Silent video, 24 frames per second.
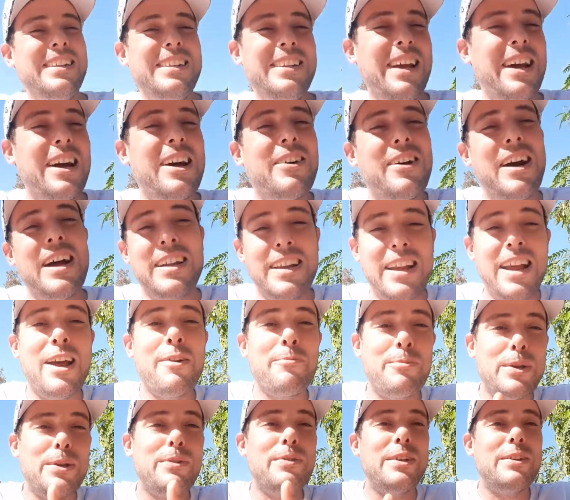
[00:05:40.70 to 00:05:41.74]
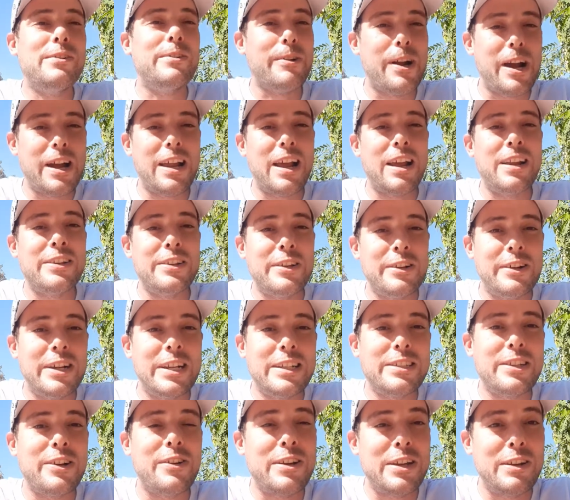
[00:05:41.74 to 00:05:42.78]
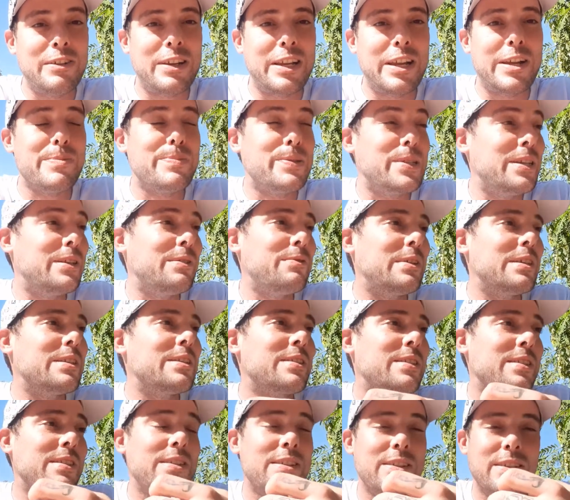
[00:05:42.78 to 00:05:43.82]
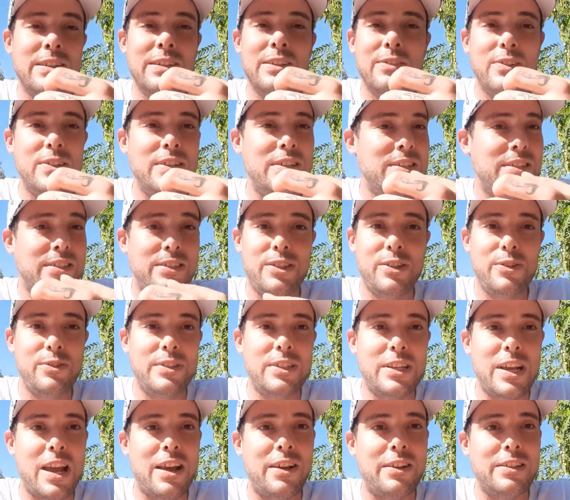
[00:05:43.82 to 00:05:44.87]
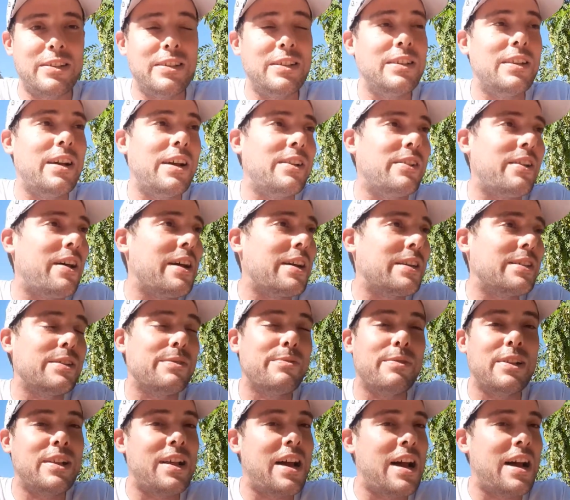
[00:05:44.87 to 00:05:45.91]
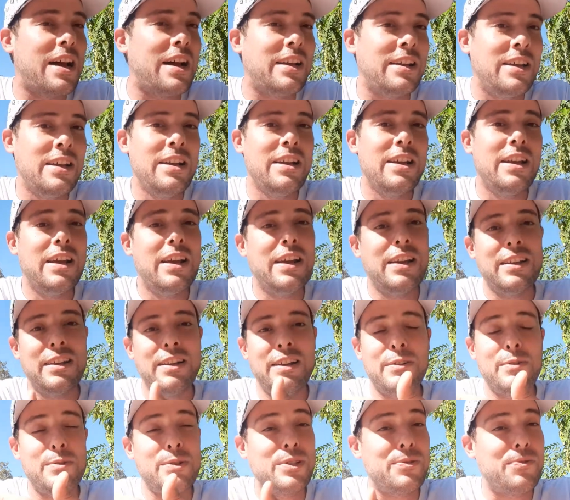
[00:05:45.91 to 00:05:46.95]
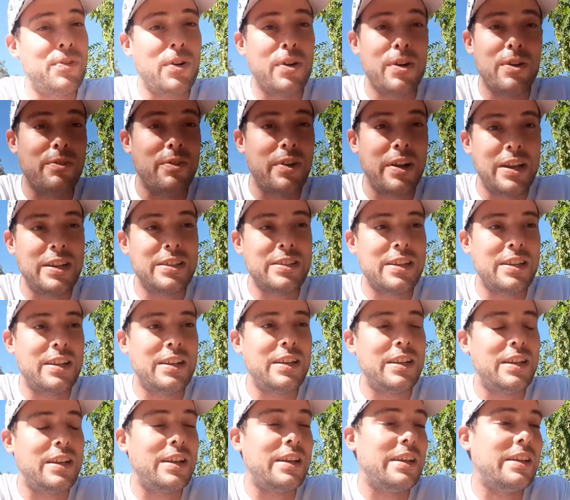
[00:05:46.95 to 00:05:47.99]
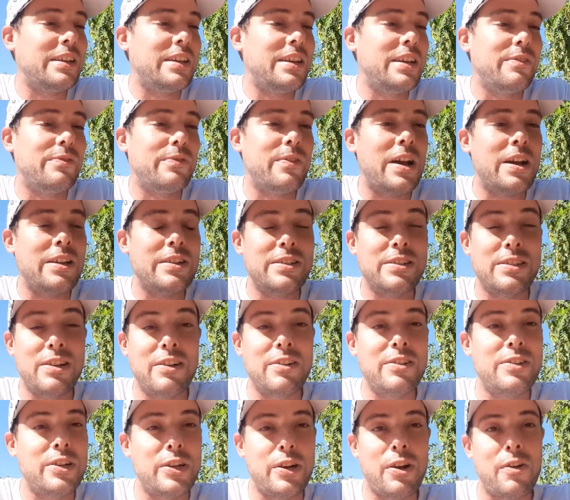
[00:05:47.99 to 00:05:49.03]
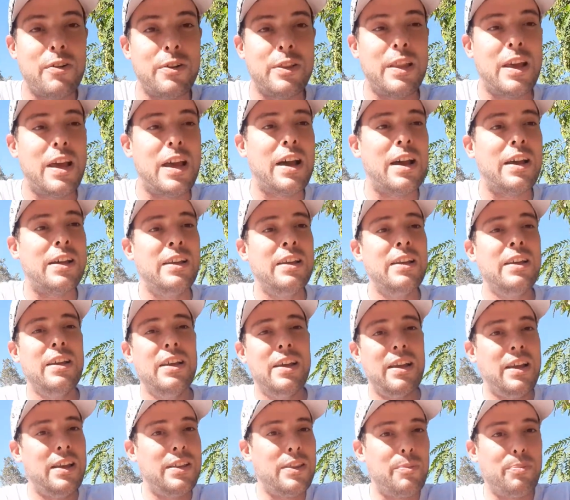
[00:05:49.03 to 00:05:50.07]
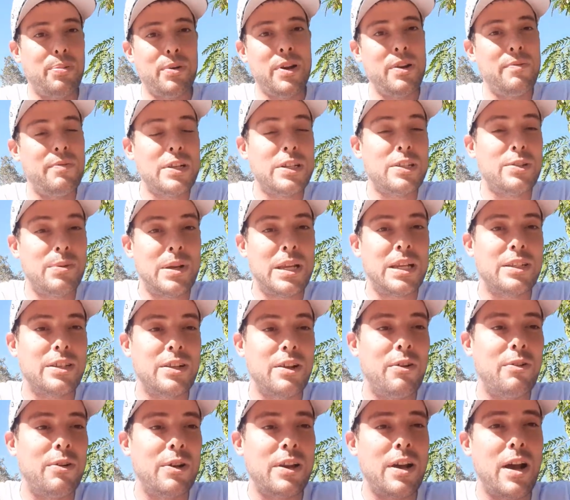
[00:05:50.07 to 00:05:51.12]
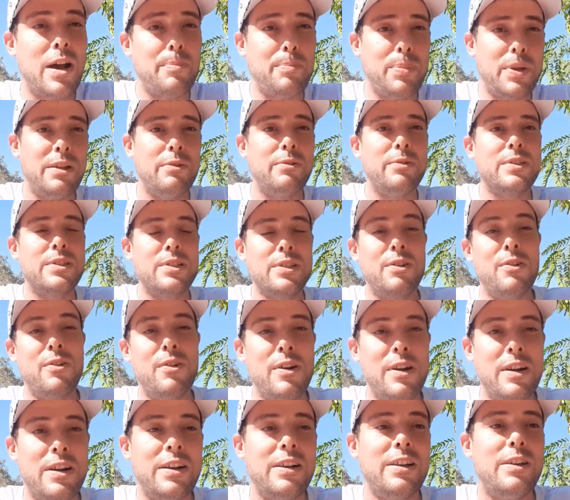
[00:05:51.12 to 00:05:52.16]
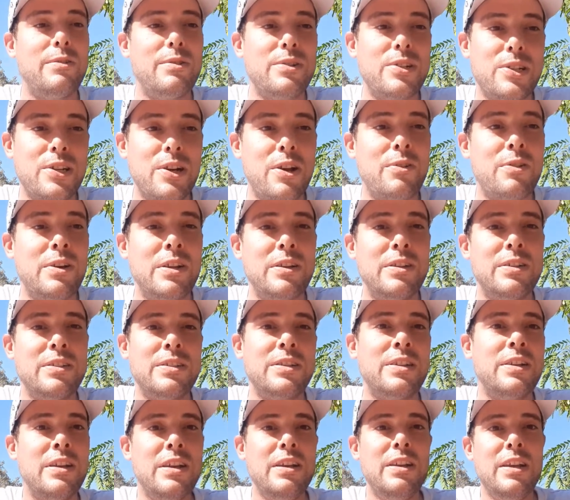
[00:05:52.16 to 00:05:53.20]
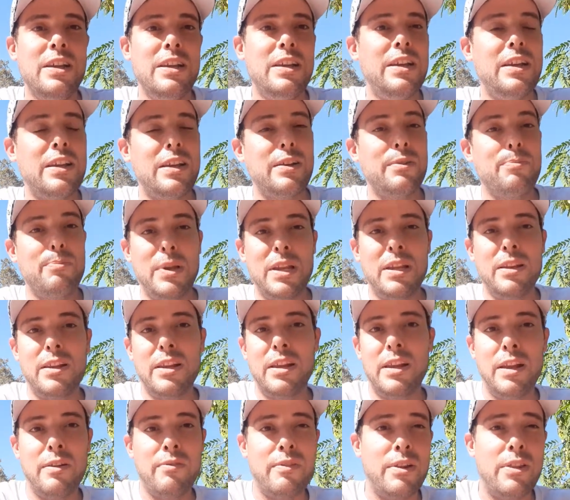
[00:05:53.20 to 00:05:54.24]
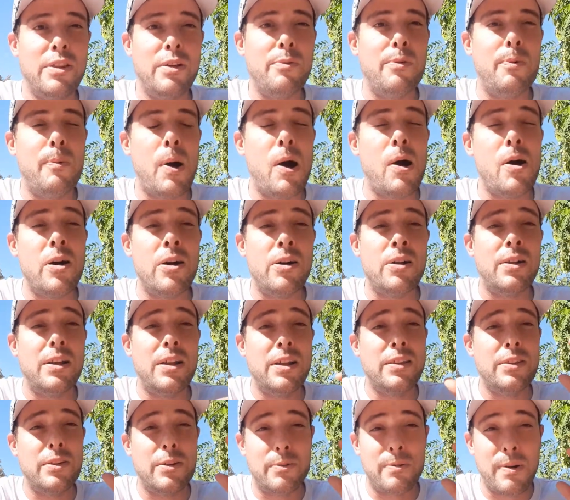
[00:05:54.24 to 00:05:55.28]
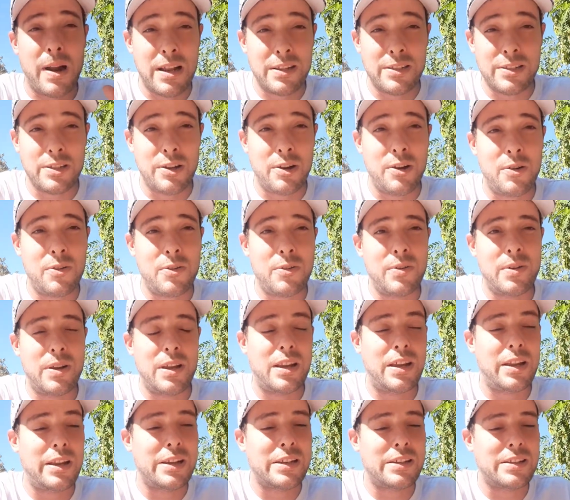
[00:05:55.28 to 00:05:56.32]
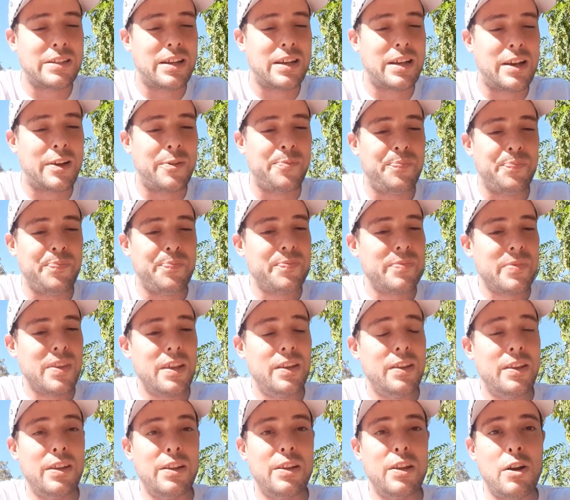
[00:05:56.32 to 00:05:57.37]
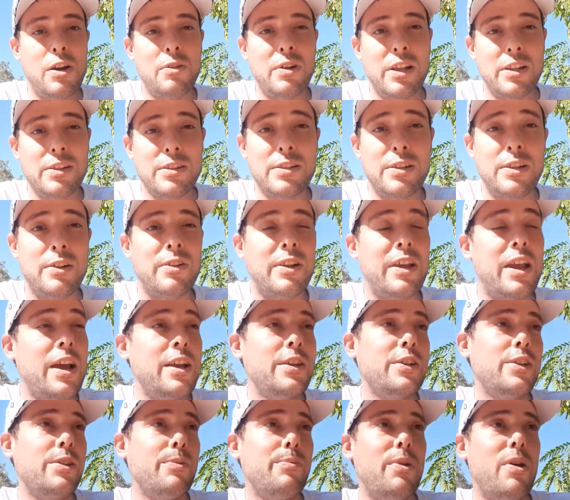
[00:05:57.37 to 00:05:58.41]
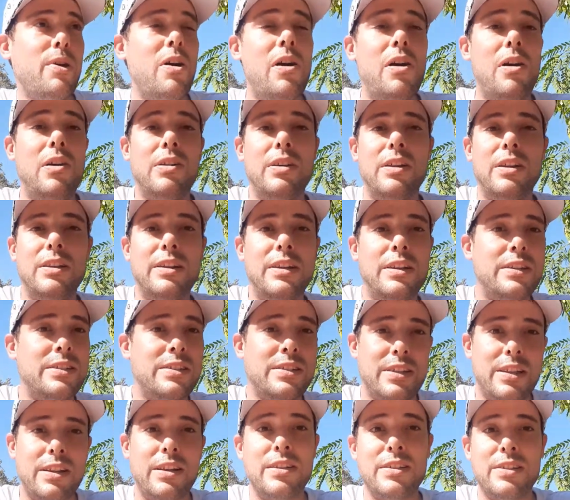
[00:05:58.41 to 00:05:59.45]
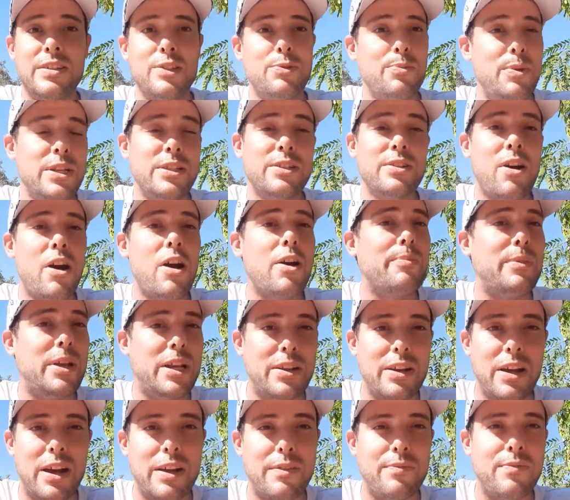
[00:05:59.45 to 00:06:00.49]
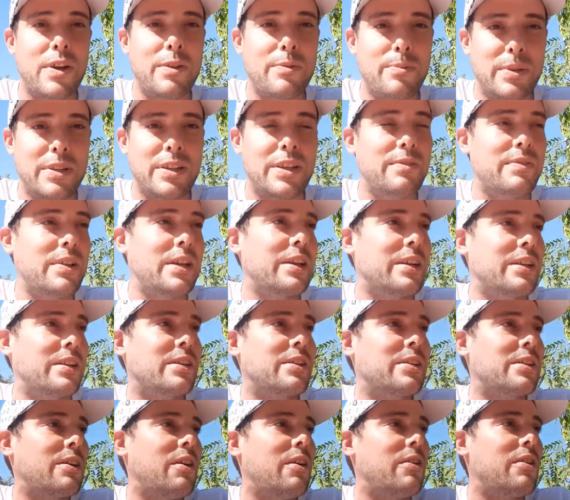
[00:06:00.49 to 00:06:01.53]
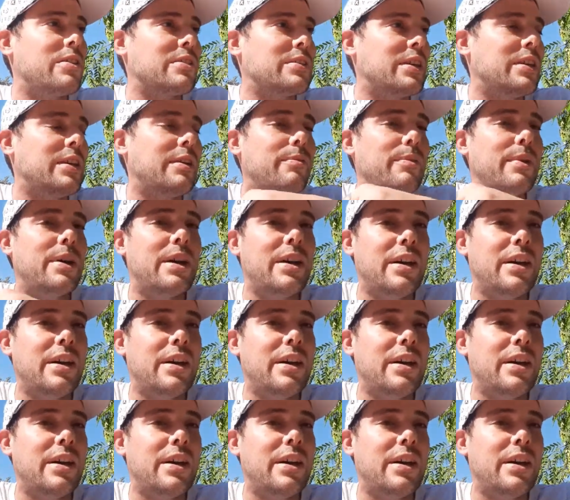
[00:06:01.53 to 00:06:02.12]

No, I happen to be right. I knew Antonio Gibson was it was too talented. I liked him a lot, and it was for a reason, and he finally started showing that. In the previous weeks going up, he was scoring. He was showing his he could be given the ball in the red zone, and uh, you know, and still catch the ball. And he's the Swiss Army knife, I believe they called him.